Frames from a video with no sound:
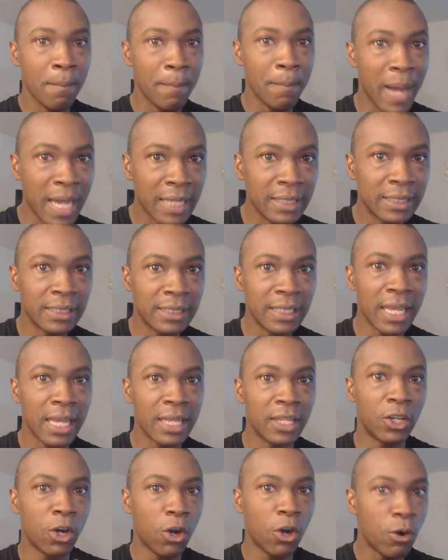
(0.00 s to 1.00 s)

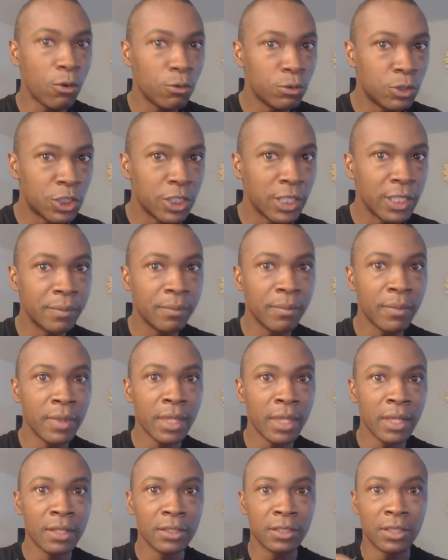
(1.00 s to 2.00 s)
Mindset, coaching,
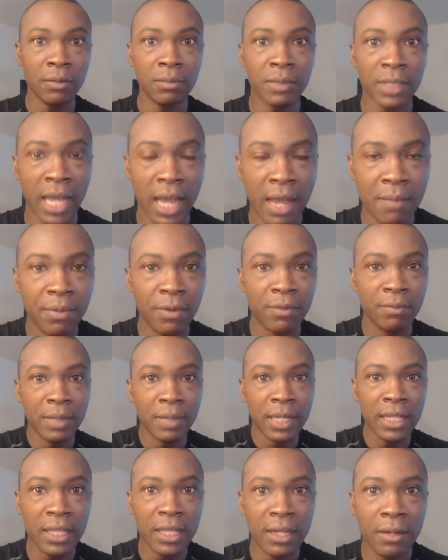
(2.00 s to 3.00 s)
some type of
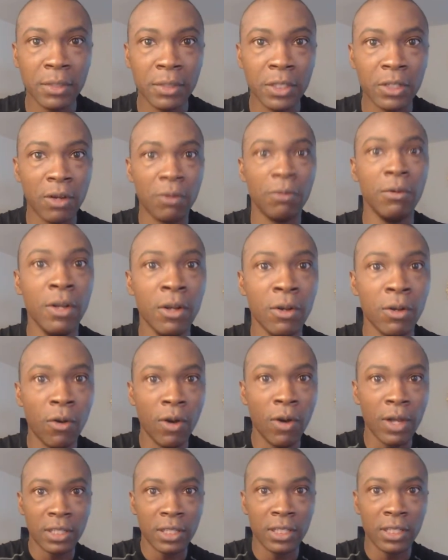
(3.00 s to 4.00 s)
medium, go
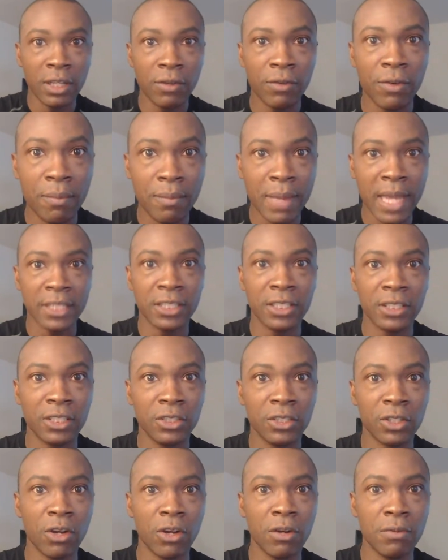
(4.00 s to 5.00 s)
ahead and deliver a message
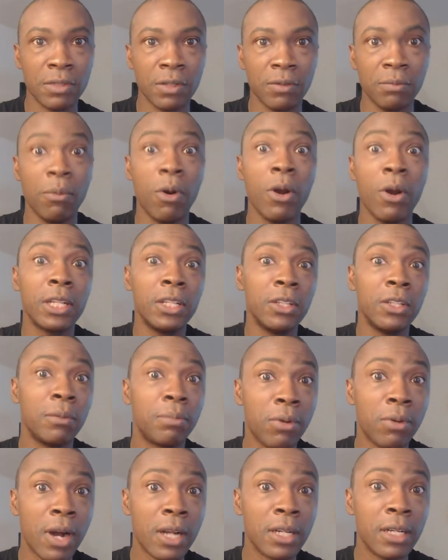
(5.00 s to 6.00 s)
in terms of marketing your
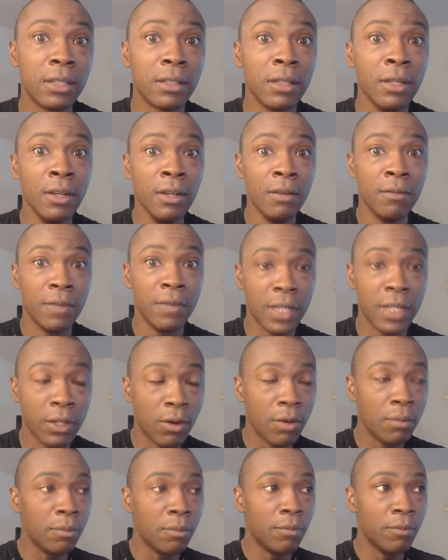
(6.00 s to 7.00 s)
product,
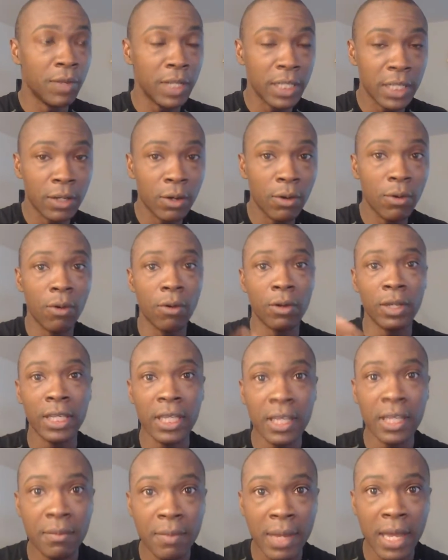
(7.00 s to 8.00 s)
video or
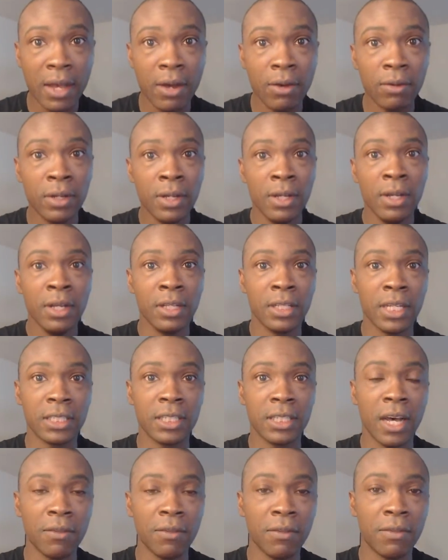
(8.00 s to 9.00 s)
email.
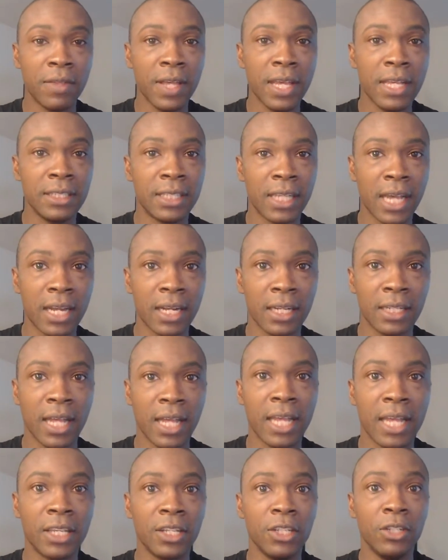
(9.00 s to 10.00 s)
There's other things kind of
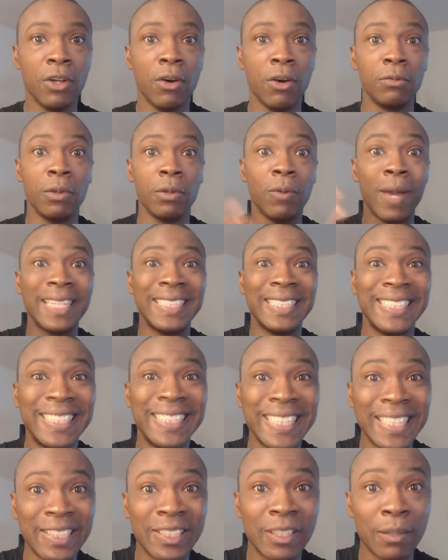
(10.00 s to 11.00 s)
like, the right
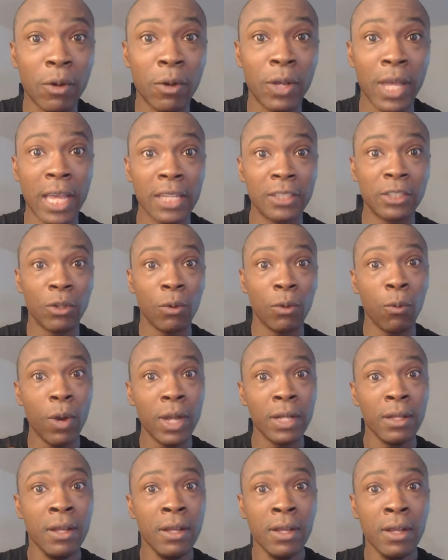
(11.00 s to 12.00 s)
system. Okay, so
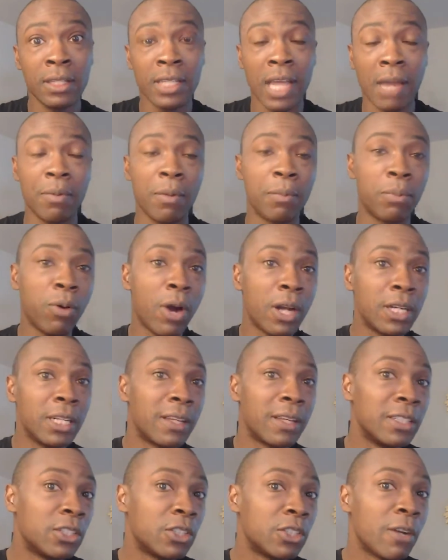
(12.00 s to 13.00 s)
what type of
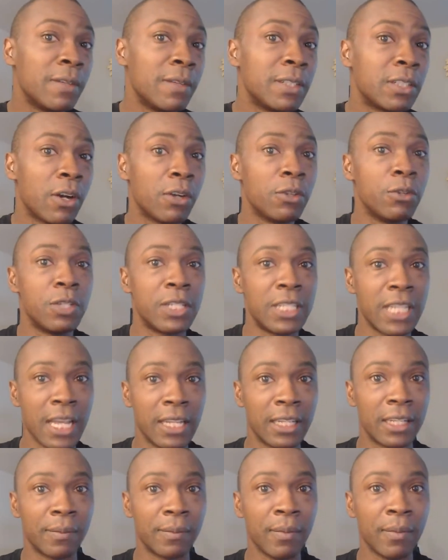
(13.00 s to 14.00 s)
product and service are you
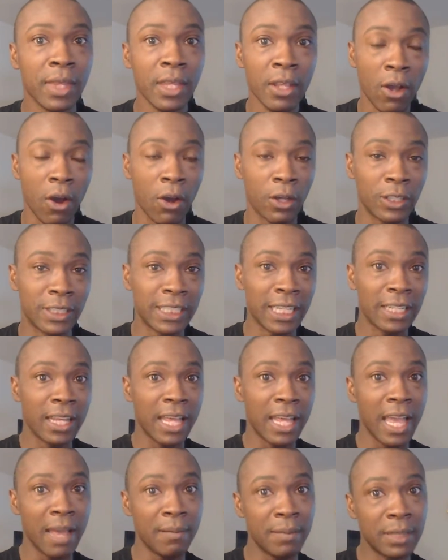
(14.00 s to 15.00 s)
selling? Are you
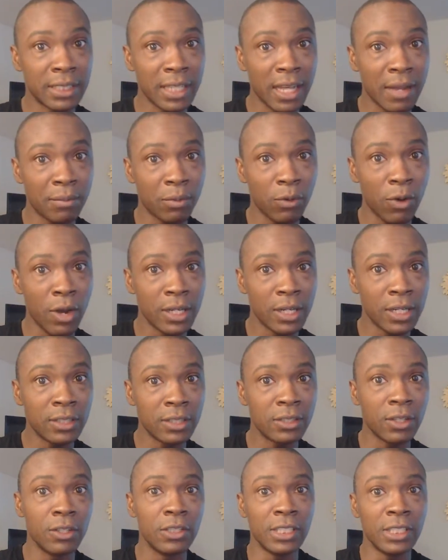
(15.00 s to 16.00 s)
selling Amazon
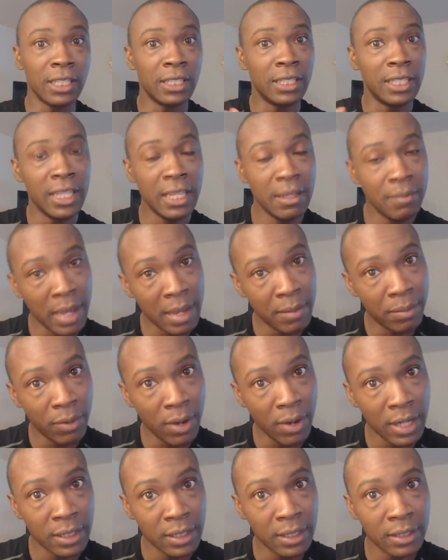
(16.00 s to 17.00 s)
products? Are you selling eBay
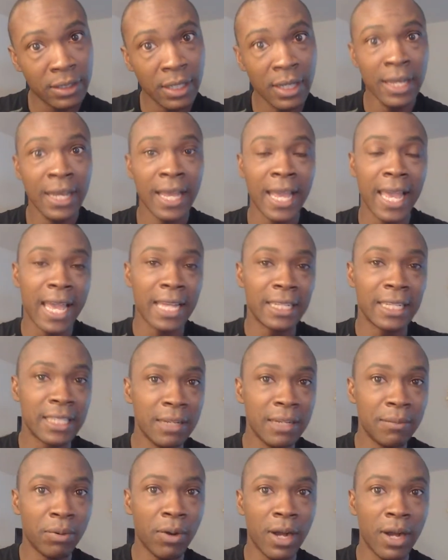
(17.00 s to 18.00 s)
products,
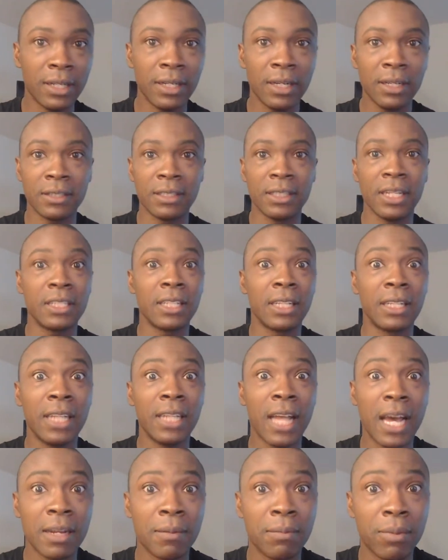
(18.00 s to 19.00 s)
Etsy products? There's a
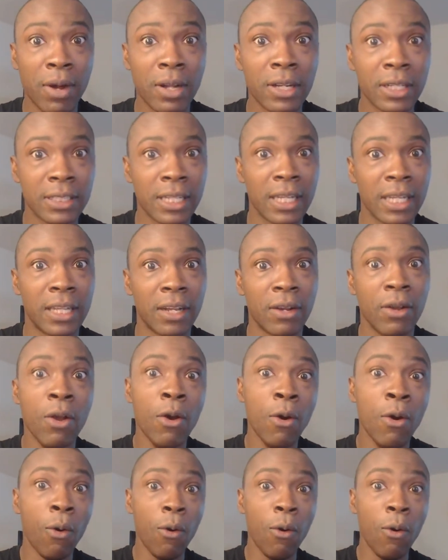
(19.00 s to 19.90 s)
lot of products out there.